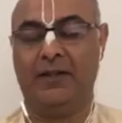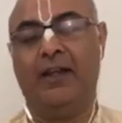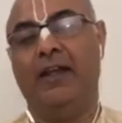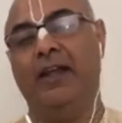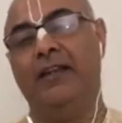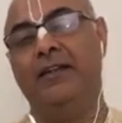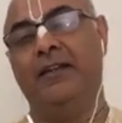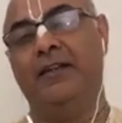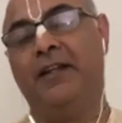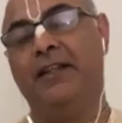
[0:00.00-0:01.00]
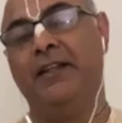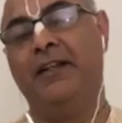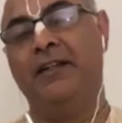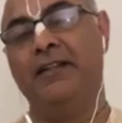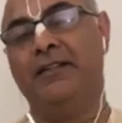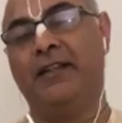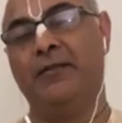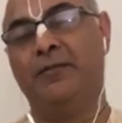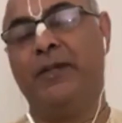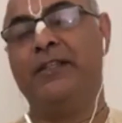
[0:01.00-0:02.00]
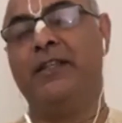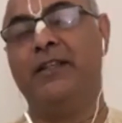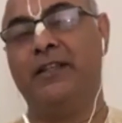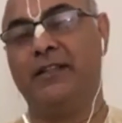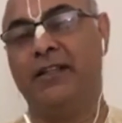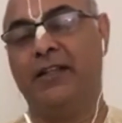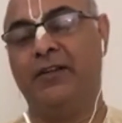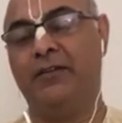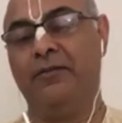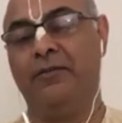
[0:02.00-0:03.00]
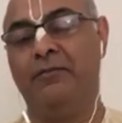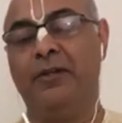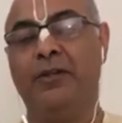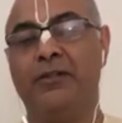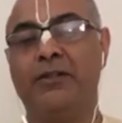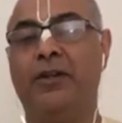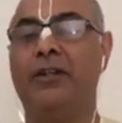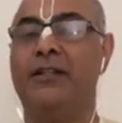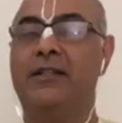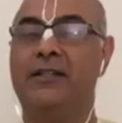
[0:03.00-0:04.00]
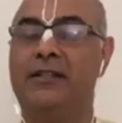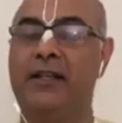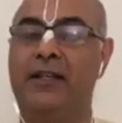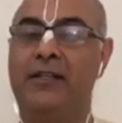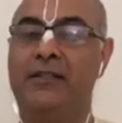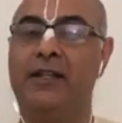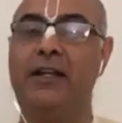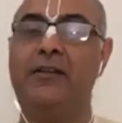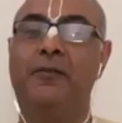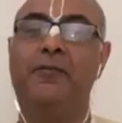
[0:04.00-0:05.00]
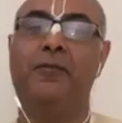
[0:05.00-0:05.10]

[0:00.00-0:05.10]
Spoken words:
And Radharani is expressing this love because Lord Krishna says that